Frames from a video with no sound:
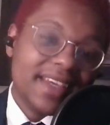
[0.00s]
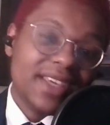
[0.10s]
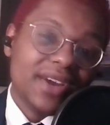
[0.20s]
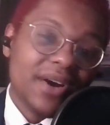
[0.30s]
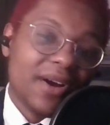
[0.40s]

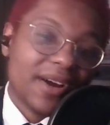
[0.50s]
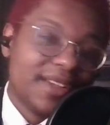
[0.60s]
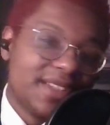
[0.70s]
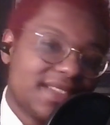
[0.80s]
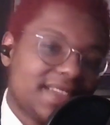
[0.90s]

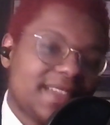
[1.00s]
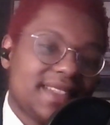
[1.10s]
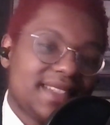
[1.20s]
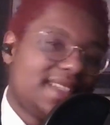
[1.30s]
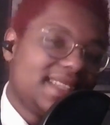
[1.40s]
yards,
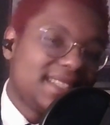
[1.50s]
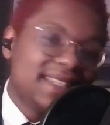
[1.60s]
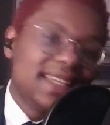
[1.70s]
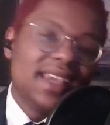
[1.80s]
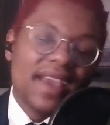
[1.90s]

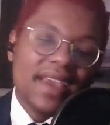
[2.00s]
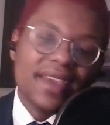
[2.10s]
60